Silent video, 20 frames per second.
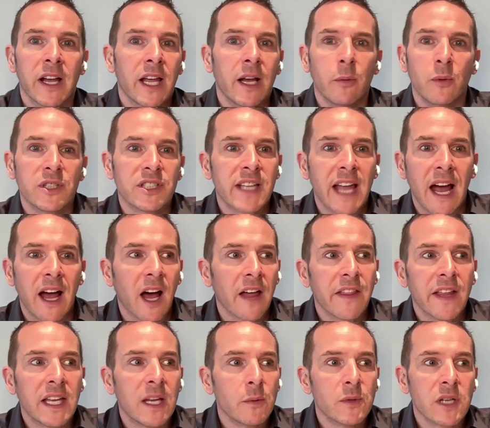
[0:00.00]
It was I
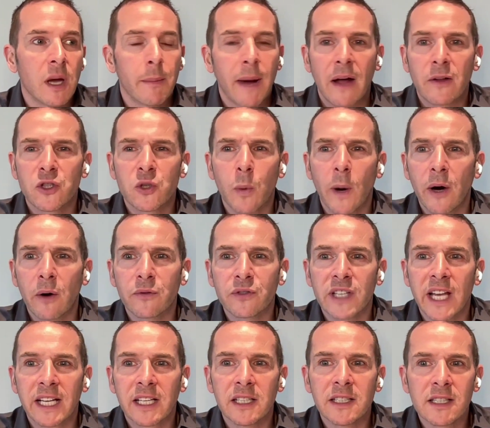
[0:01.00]
think it was about 12
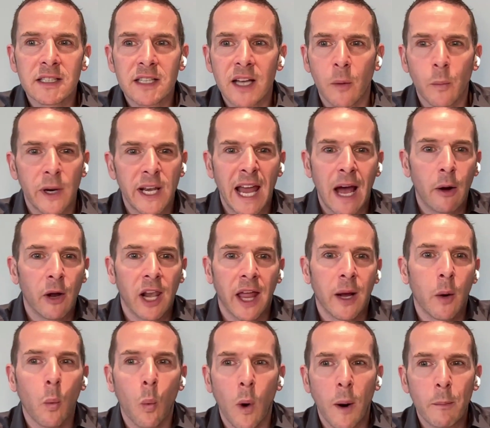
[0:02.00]
seconds, and we're now at
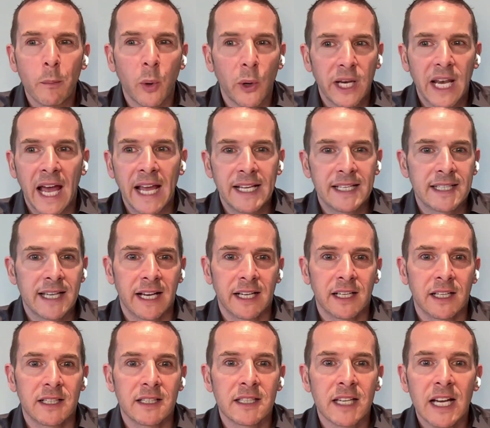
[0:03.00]
1.8
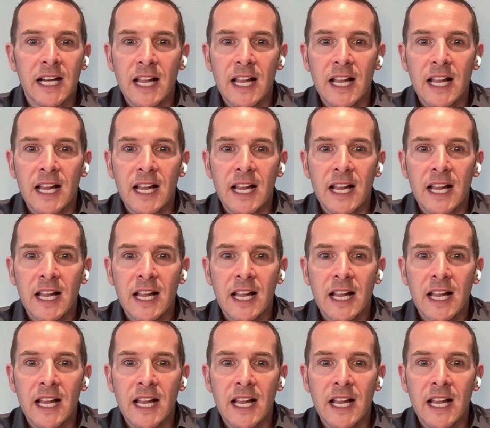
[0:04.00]
seconds.